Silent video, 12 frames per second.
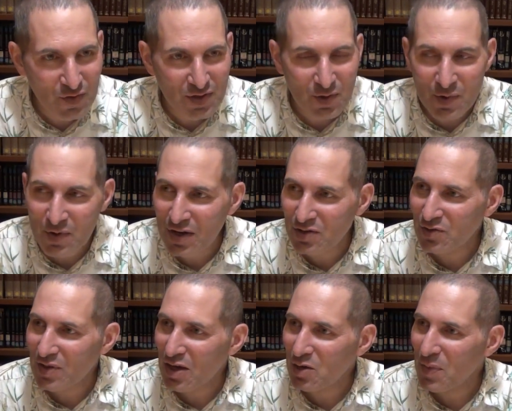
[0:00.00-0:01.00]
on whether or not
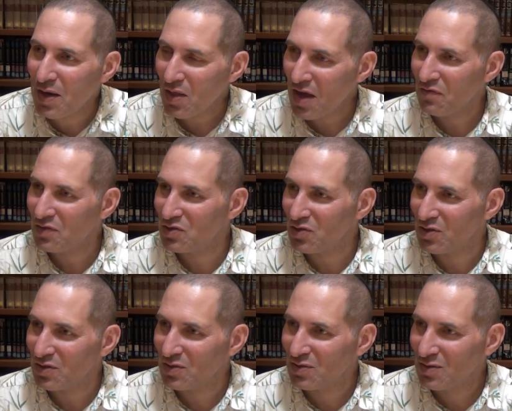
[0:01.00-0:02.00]
you're allowed to buy life
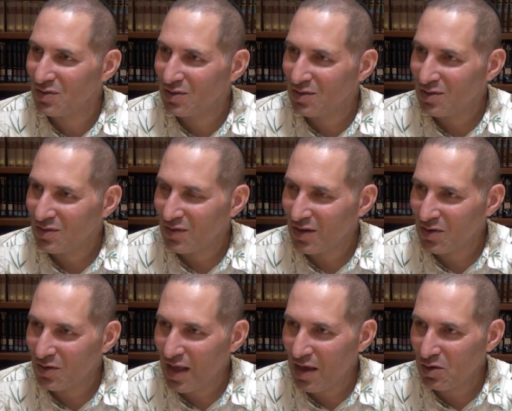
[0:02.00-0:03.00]
insurance. Right? Are
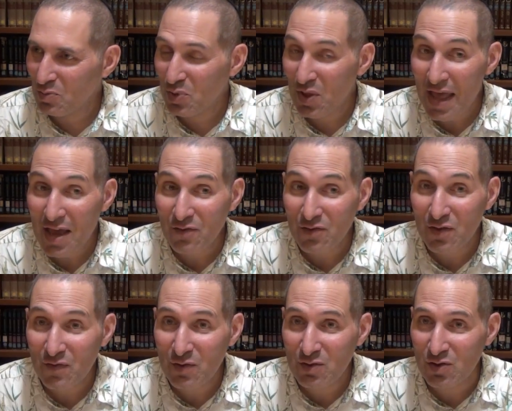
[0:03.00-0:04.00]
you allowed to plan for
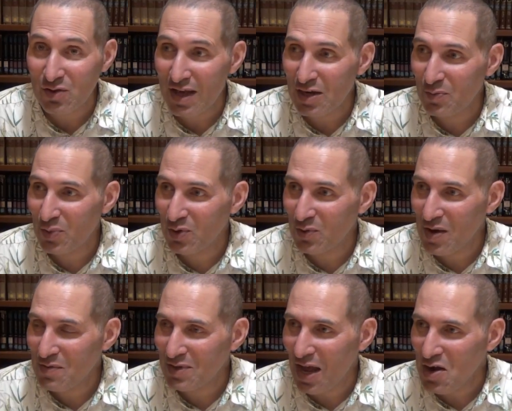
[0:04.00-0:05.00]
the future? You're allowed to put
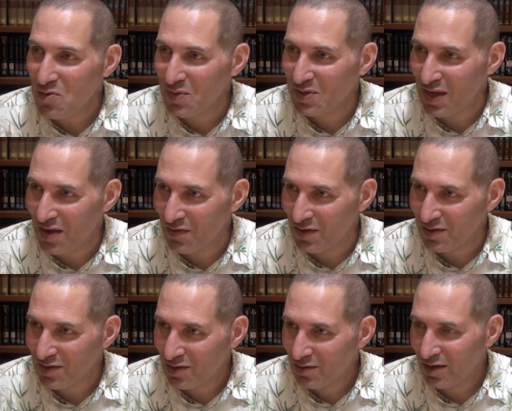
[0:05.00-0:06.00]
away retirement
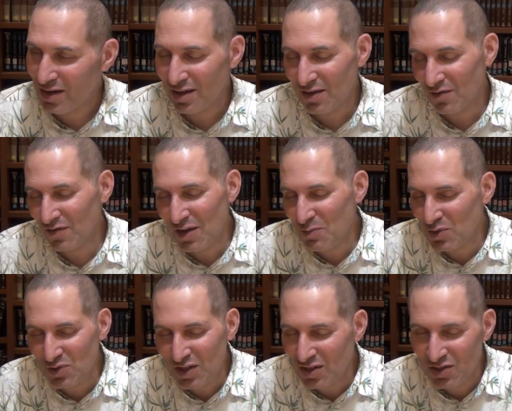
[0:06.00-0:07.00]
savings. Right? If you
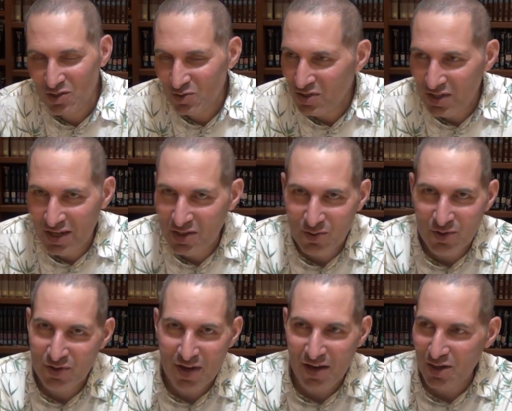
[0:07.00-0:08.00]
put your kids in Jewish day school,
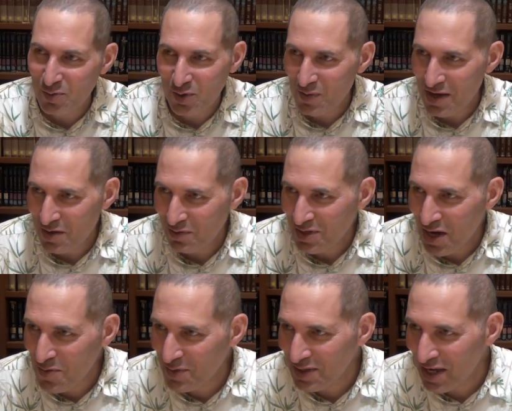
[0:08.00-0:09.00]
you're not going to put away any
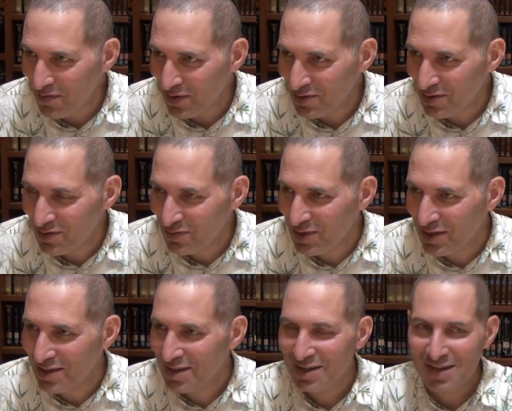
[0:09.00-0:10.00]
retirement savings. So it's
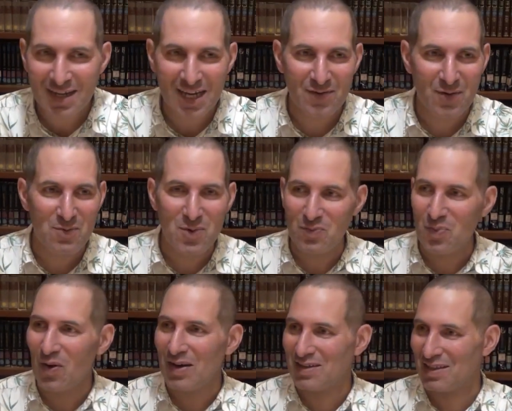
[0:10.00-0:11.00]
really kind of a moot
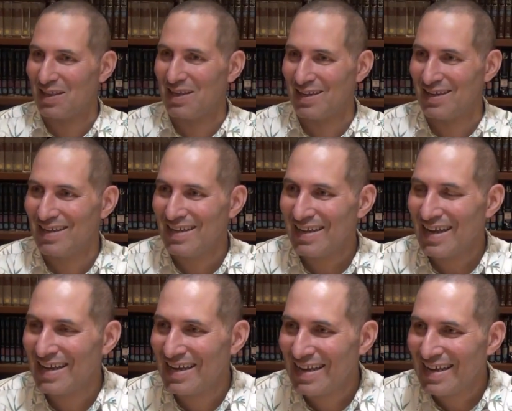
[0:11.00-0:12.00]
point.
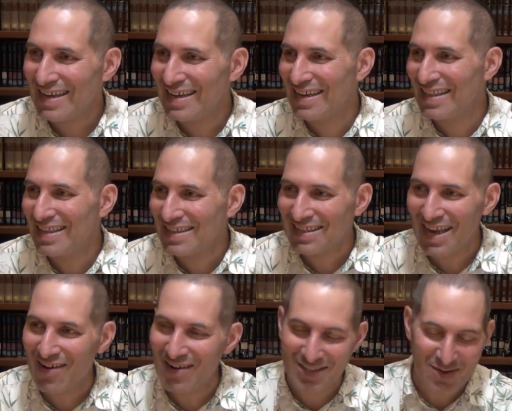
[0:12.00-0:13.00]
In this
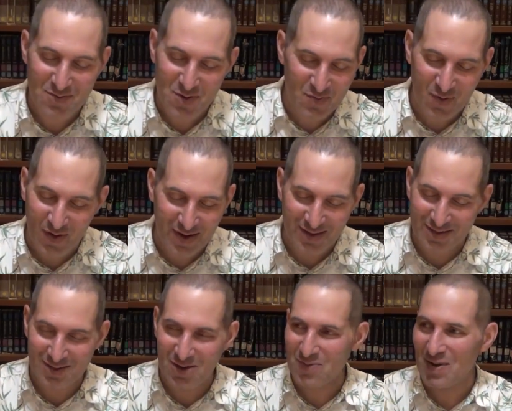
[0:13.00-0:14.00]
era, it's a moot point
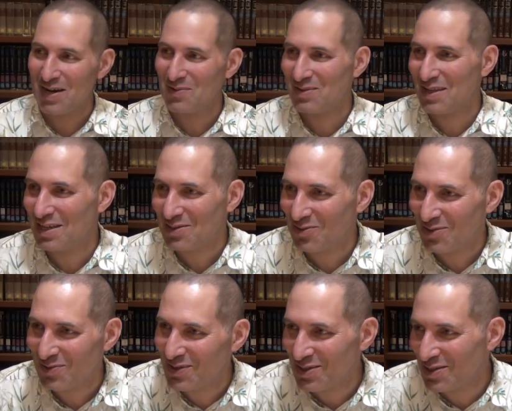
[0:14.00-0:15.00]
because nobody with day school
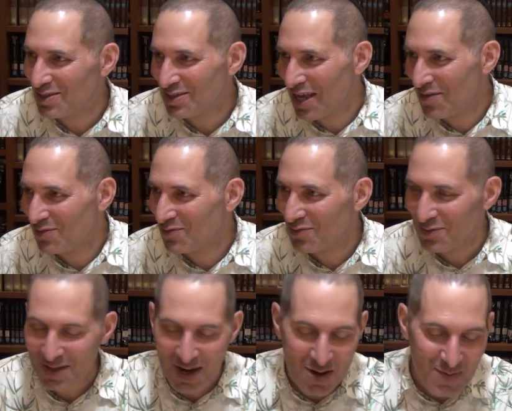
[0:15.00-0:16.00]
tuition is saving for
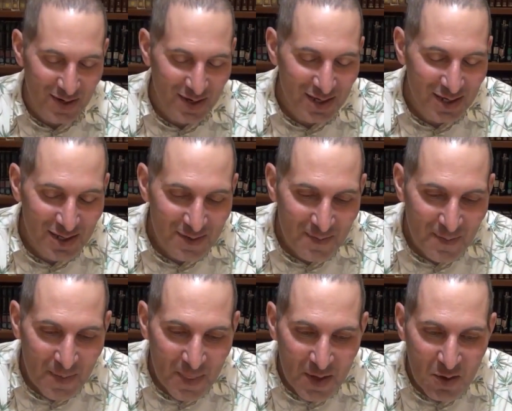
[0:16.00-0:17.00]
retirement.
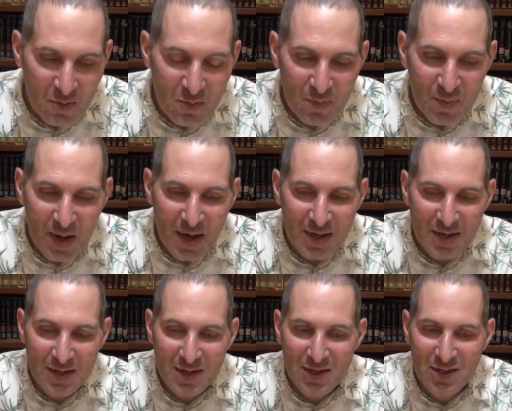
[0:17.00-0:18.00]
But
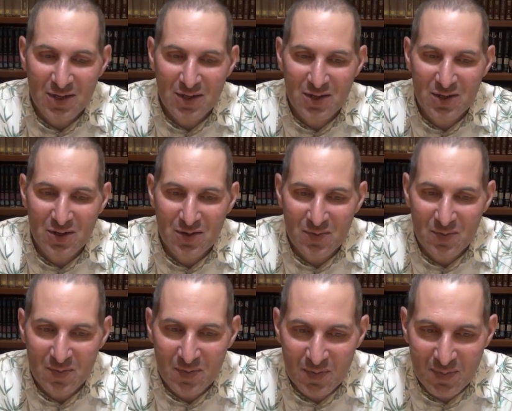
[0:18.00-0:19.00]

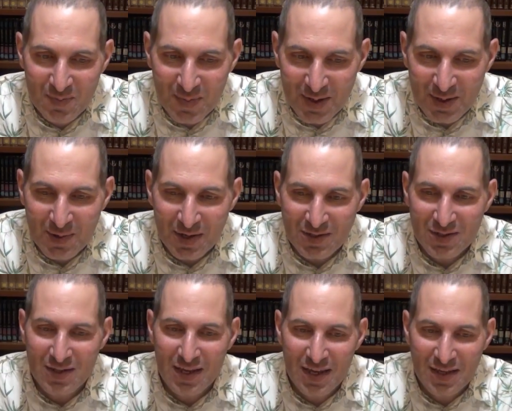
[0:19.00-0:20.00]
the
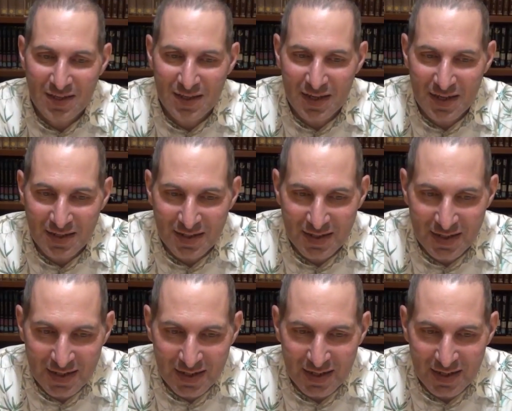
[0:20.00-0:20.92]
question is this